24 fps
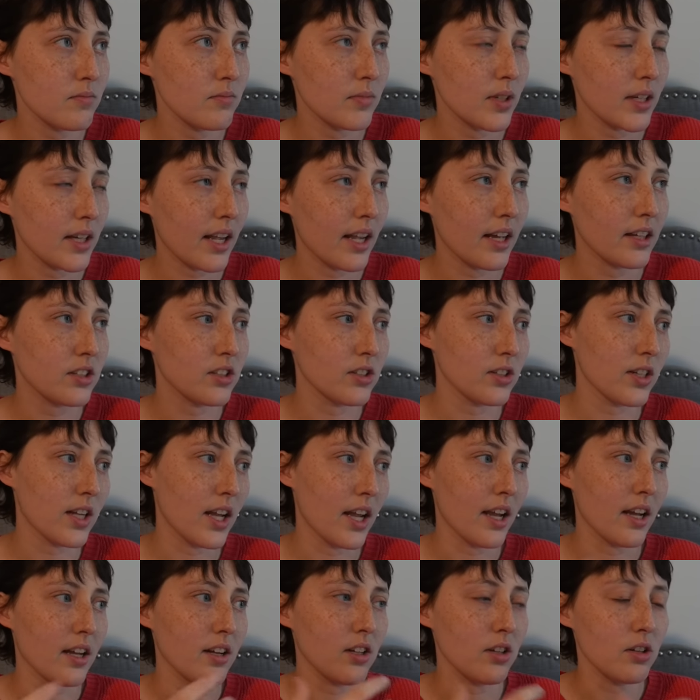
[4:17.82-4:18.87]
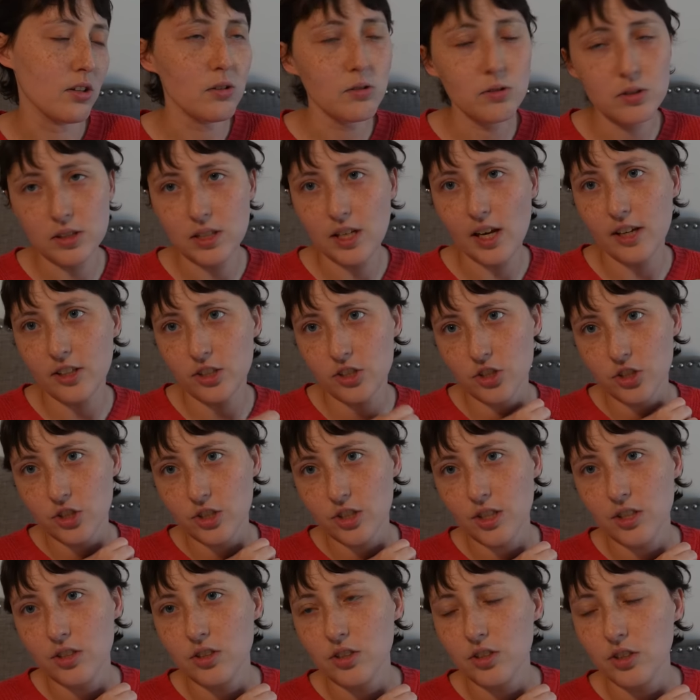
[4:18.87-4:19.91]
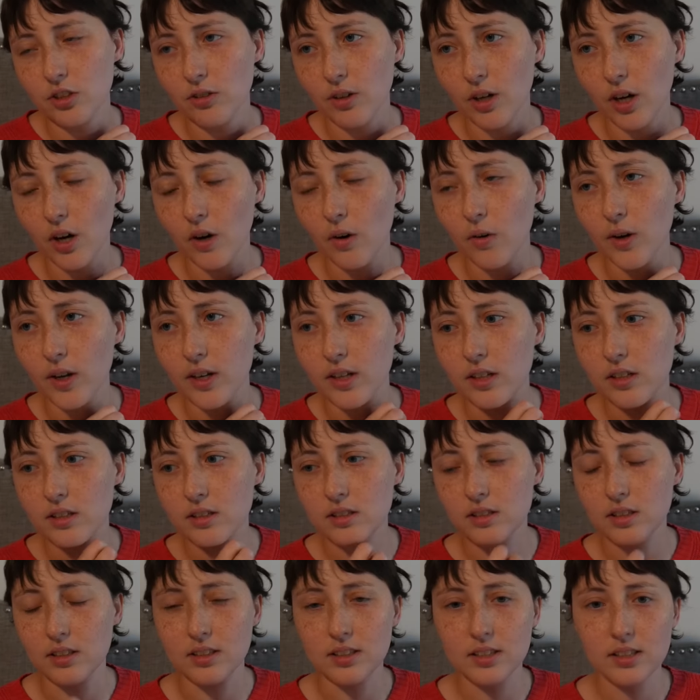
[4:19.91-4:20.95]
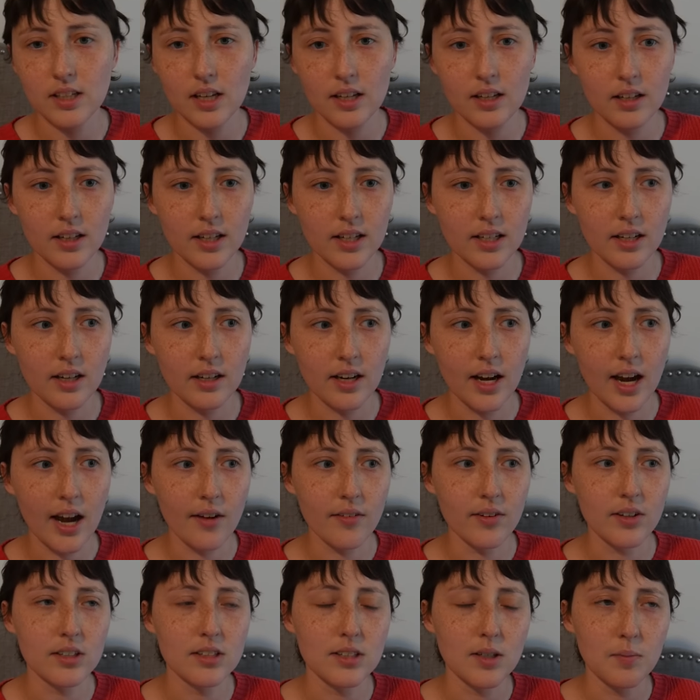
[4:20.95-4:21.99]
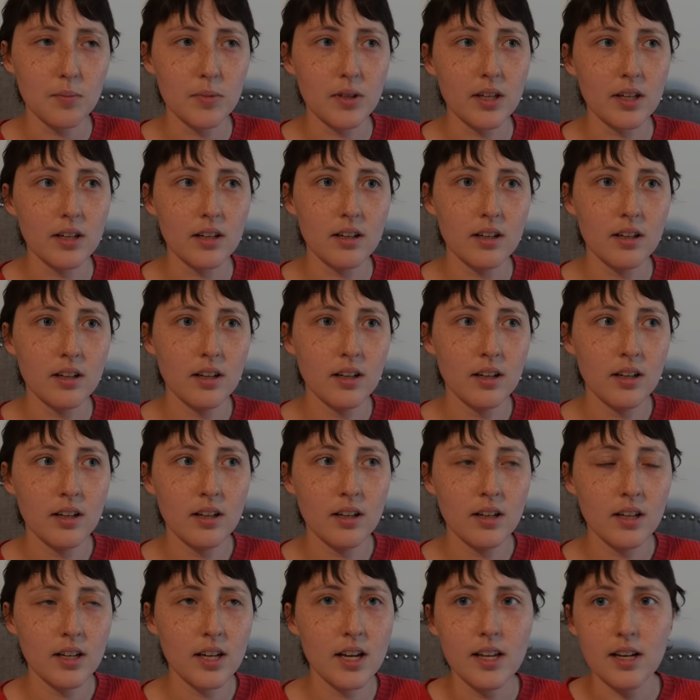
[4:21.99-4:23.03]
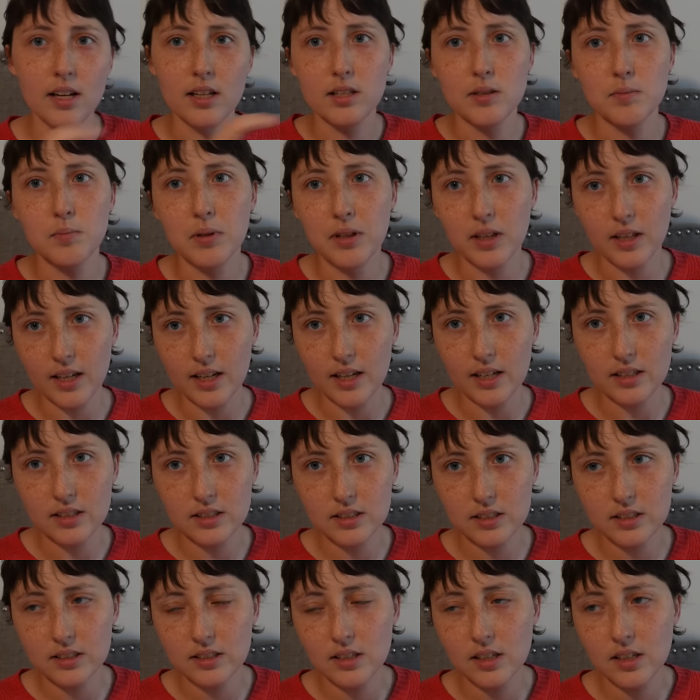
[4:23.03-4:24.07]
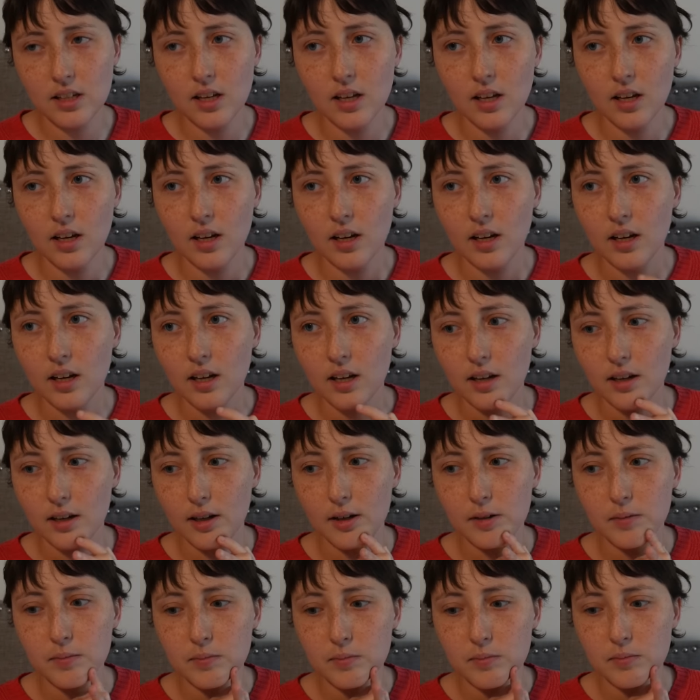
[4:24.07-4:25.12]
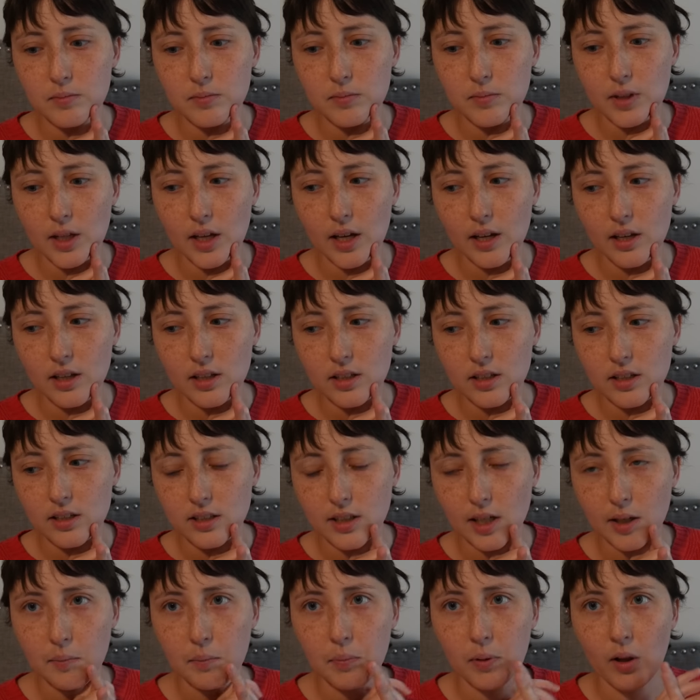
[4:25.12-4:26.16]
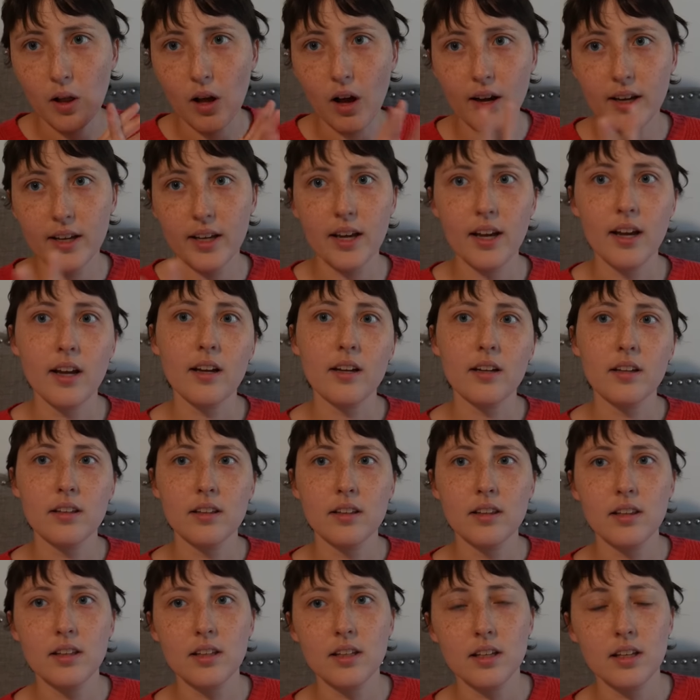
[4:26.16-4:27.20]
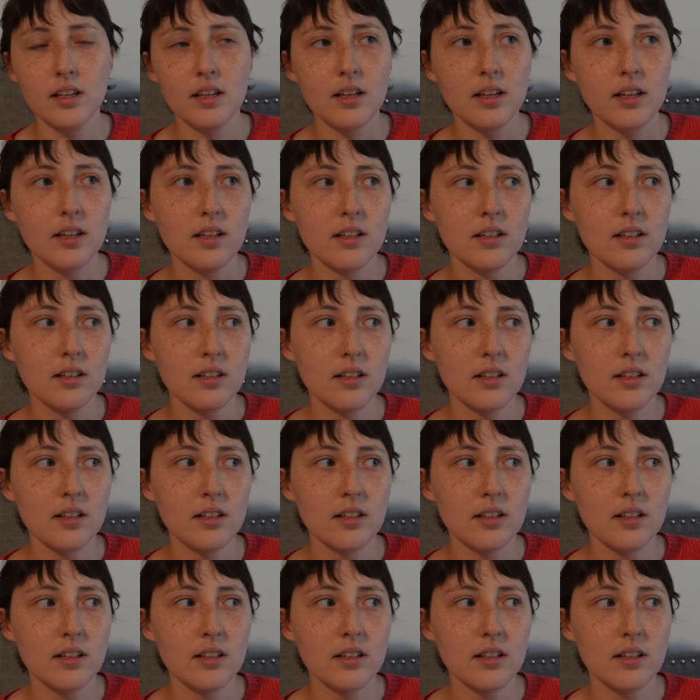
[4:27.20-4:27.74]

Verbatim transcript: the cancer can't use the estrogen to grow, and it's instead like having something in its place that is like blocking the